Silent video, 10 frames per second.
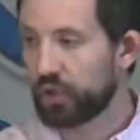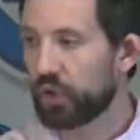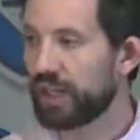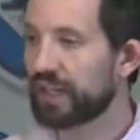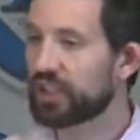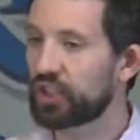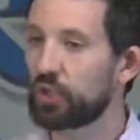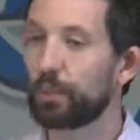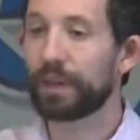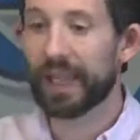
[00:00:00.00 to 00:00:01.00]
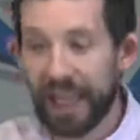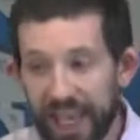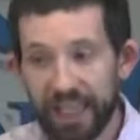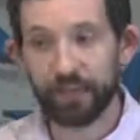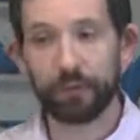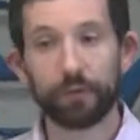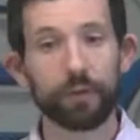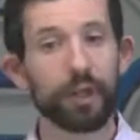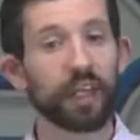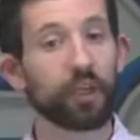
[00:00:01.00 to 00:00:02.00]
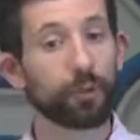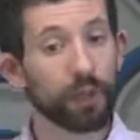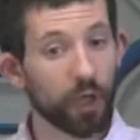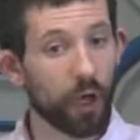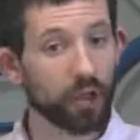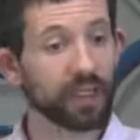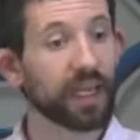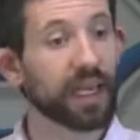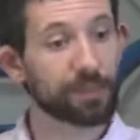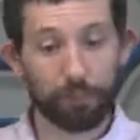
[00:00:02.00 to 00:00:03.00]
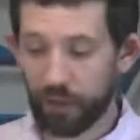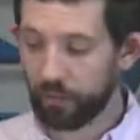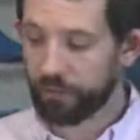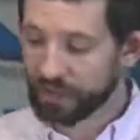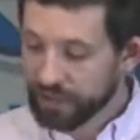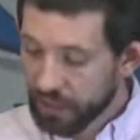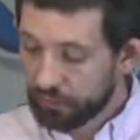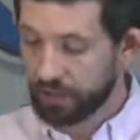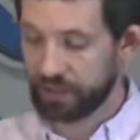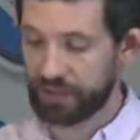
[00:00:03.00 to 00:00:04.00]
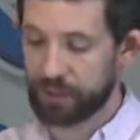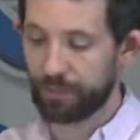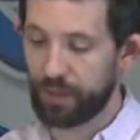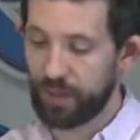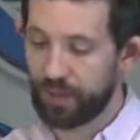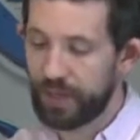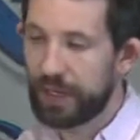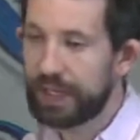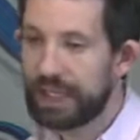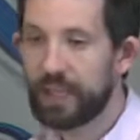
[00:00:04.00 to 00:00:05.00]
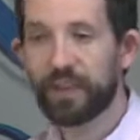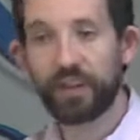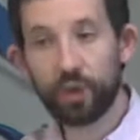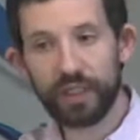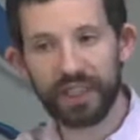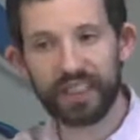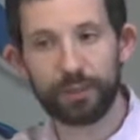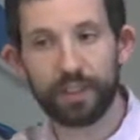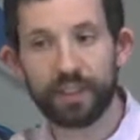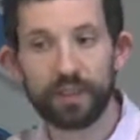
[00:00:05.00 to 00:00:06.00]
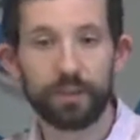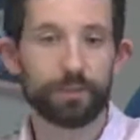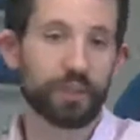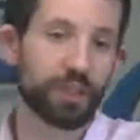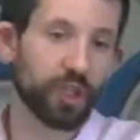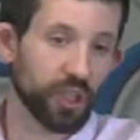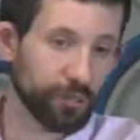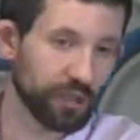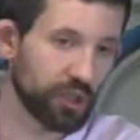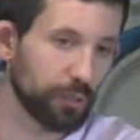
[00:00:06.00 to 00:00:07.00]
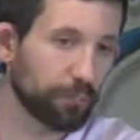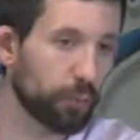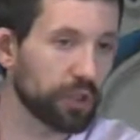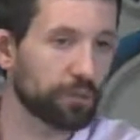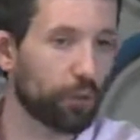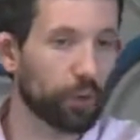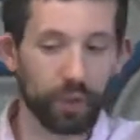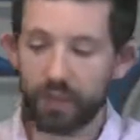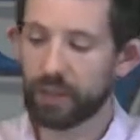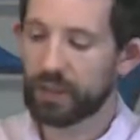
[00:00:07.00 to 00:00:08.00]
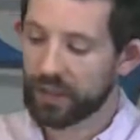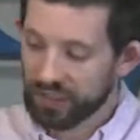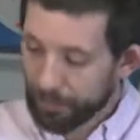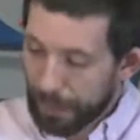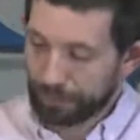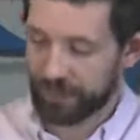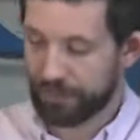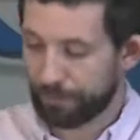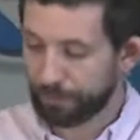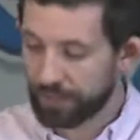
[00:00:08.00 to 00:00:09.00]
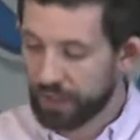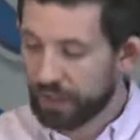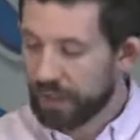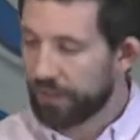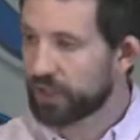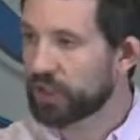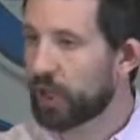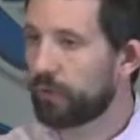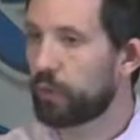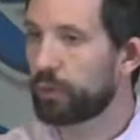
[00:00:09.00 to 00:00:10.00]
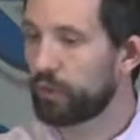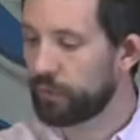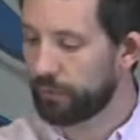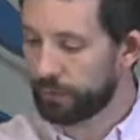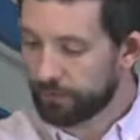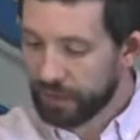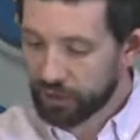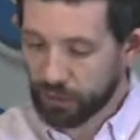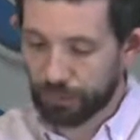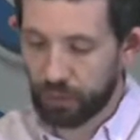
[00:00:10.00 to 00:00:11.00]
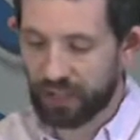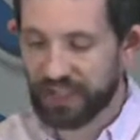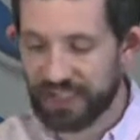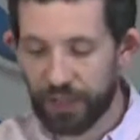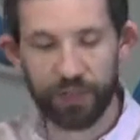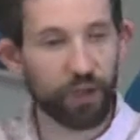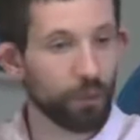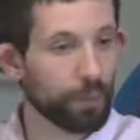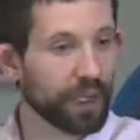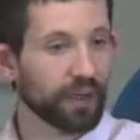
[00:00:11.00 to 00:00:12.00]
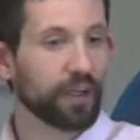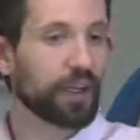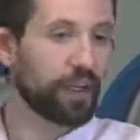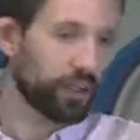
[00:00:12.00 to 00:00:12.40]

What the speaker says: You needed to behave like you belonged as part of this covenant. And in the New Testament, circumcision points forward to baptism. The thought of removal of the flesh, putting to death the old man.